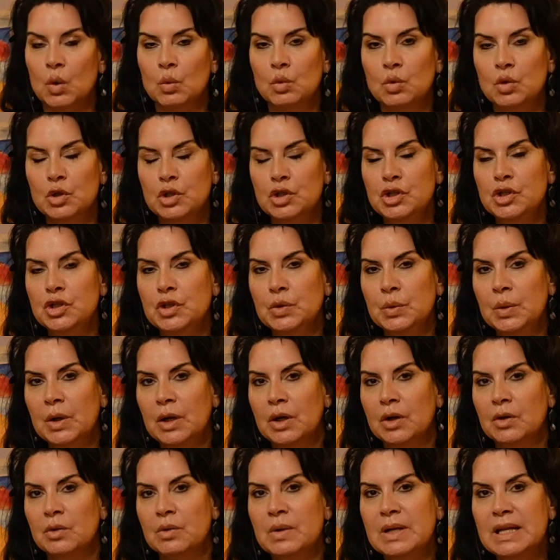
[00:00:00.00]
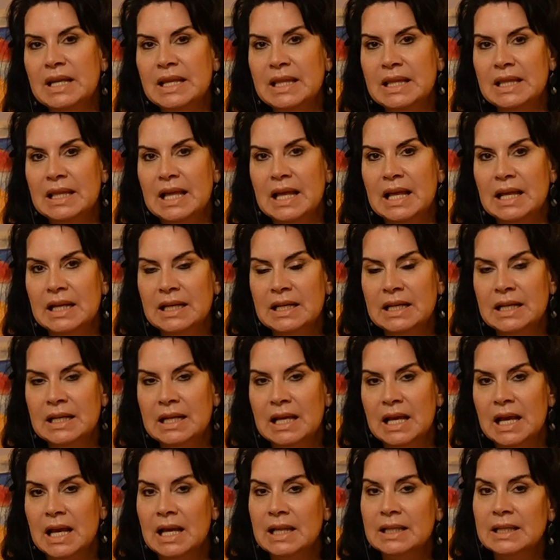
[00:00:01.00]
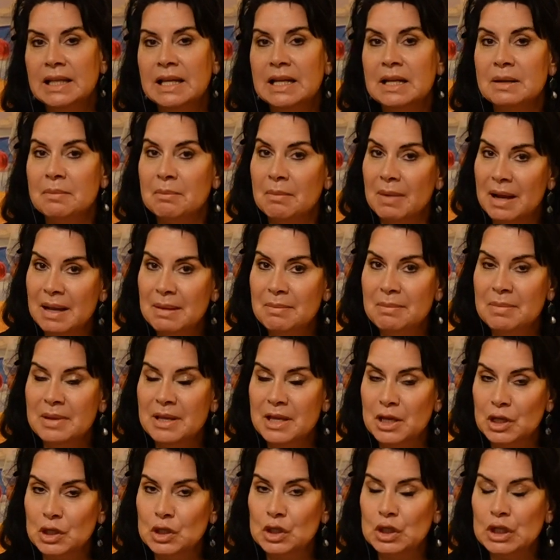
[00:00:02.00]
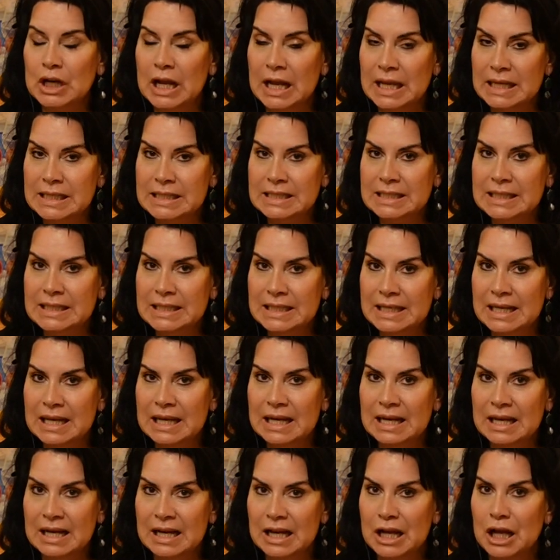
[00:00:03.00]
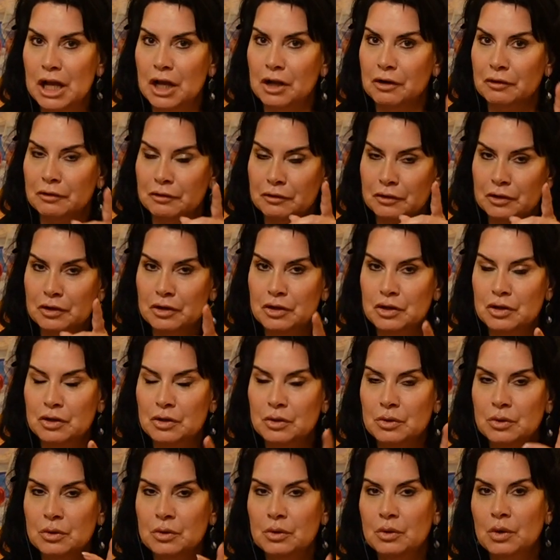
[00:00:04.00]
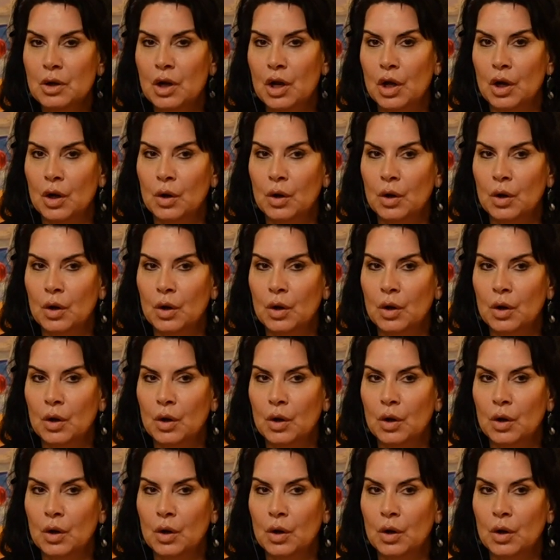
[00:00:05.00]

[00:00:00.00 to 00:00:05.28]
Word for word: Would you agree then that it might be a good idea for you